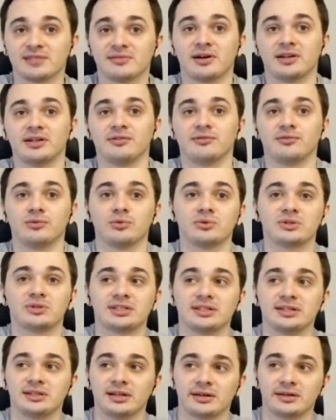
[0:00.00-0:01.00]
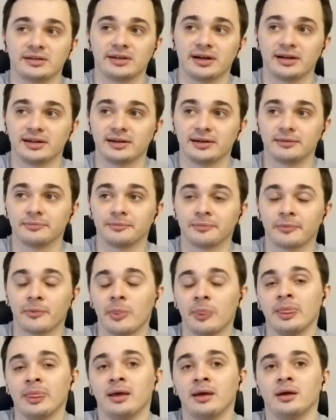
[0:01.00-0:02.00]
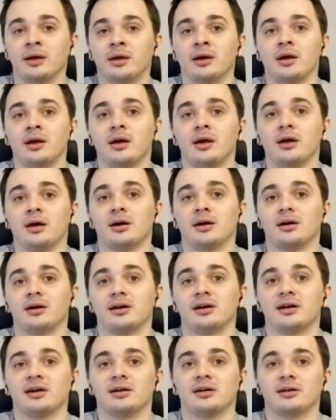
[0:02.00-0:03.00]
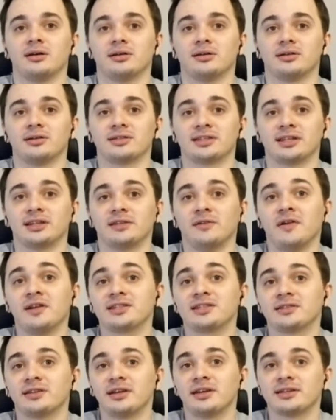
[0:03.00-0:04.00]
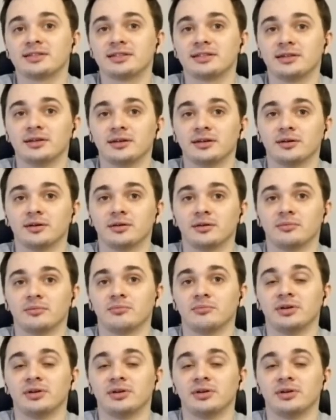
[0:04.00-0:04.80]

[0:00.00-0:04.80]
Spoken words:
executable code in plain text, no imports, no function names.